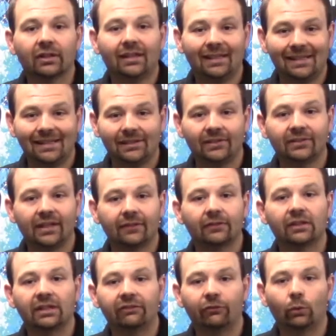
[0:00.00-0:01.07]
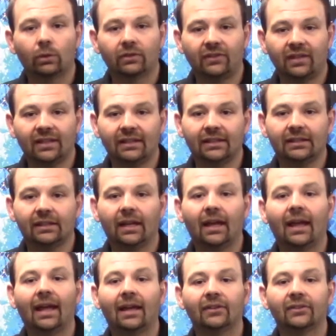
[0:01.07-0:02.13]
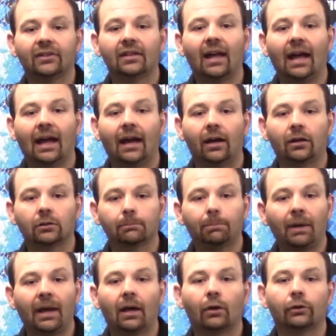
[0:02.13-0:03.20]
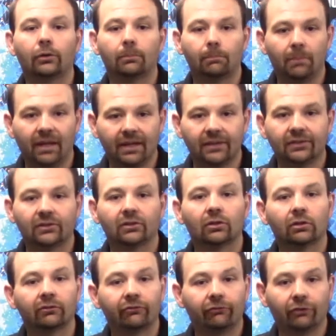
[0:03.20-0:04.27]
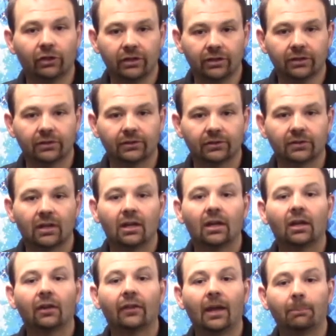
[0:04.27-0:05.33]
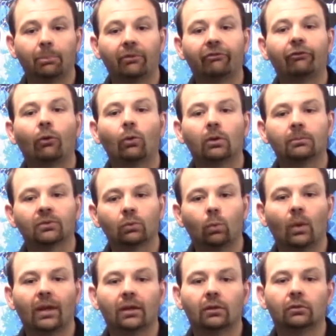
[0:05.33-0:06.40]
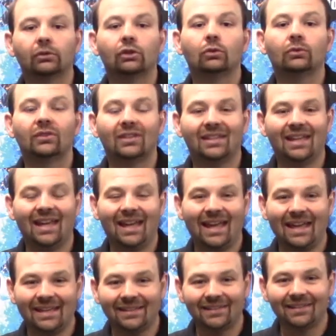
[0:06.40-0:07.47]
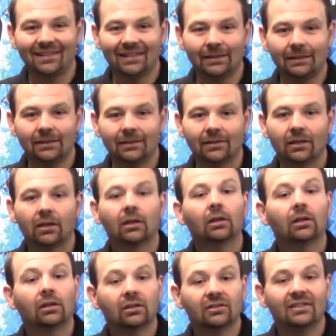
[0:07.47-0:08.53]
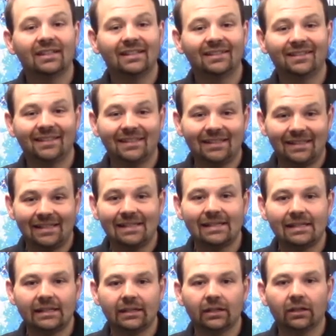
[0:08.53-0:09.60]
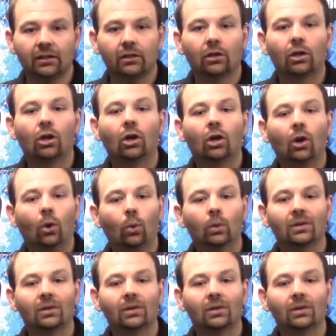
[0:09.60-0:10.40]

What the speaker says: E7014 has an iron powder-based flux that performs well using AC, DCEN, or